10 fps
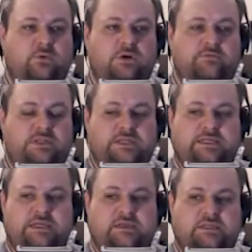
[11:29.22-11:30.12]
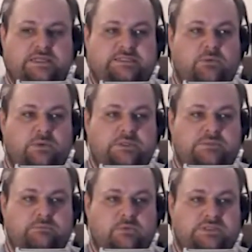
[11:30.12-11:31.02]
Order of Ecclesia
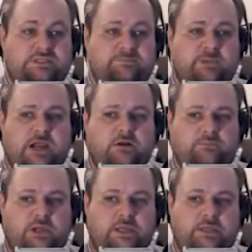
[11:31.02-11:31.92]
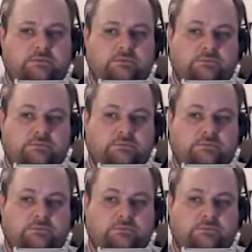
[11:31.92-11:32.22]
was inspired by it.